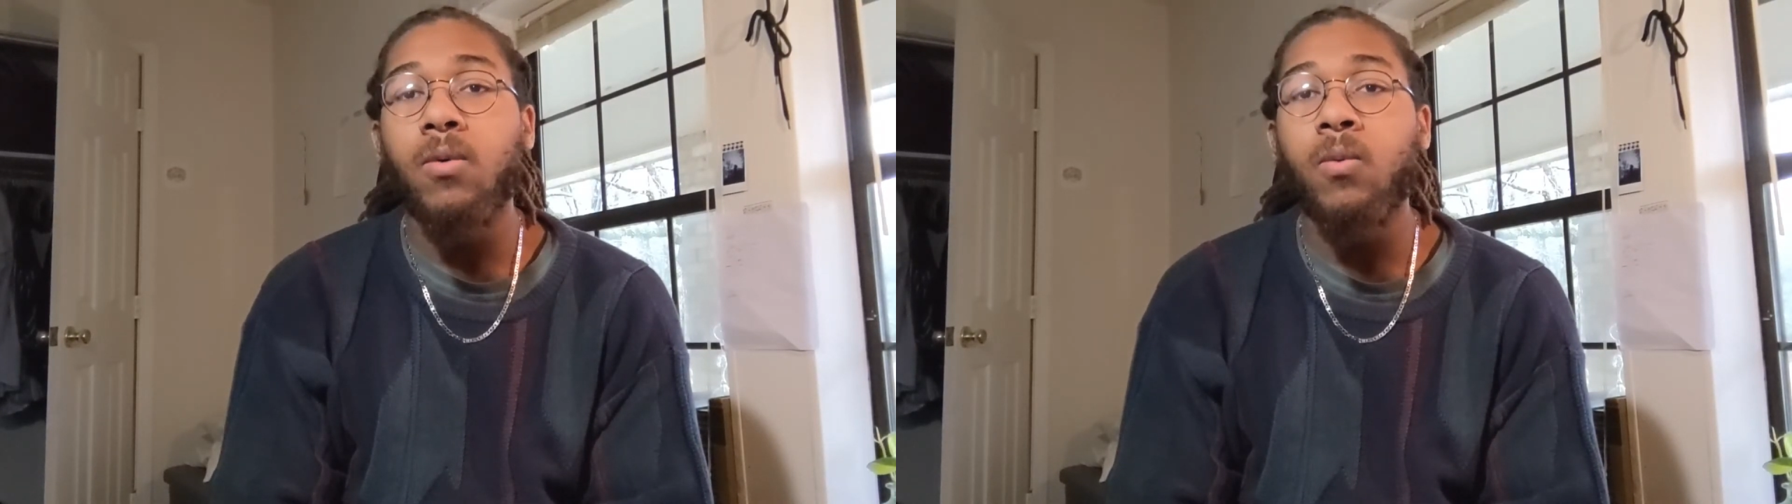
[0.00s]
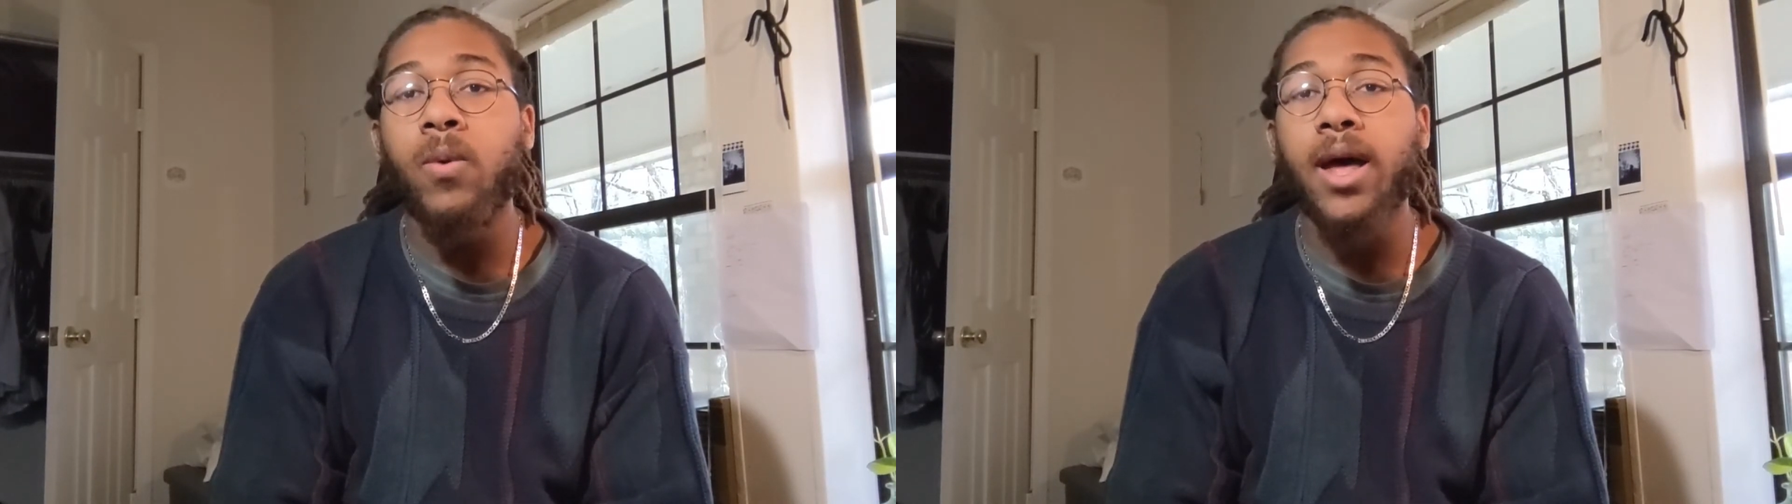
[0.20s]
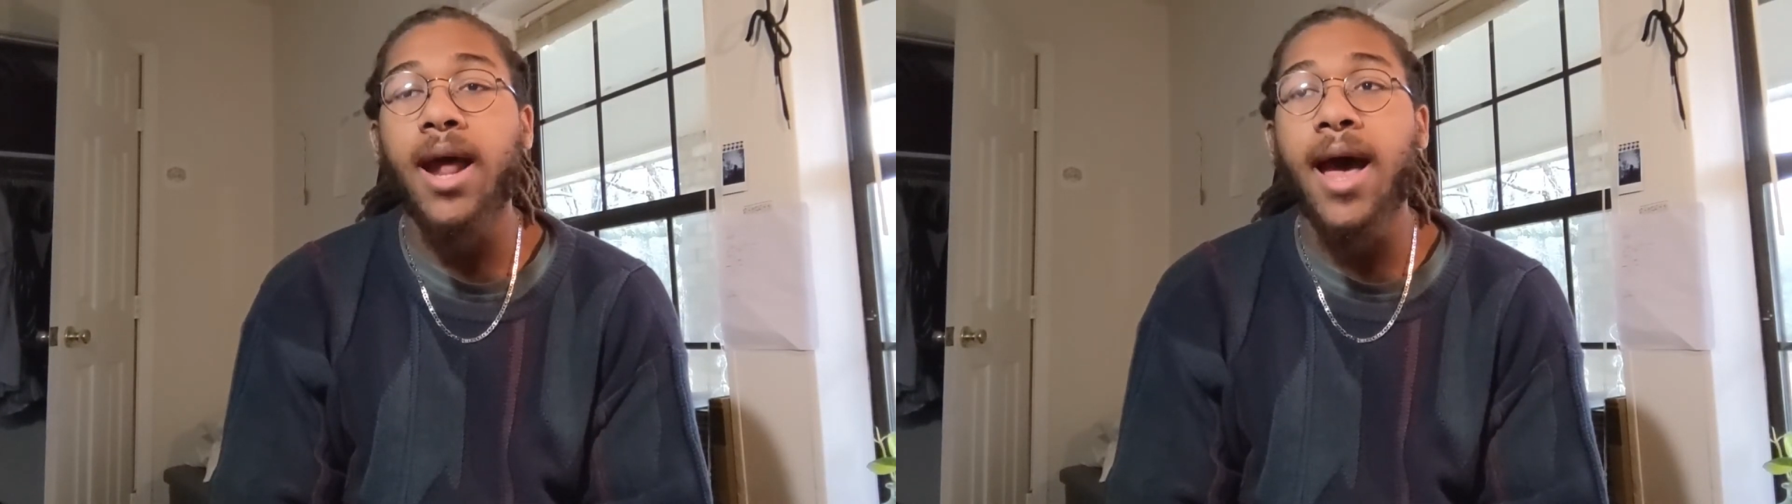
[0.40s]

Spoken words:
what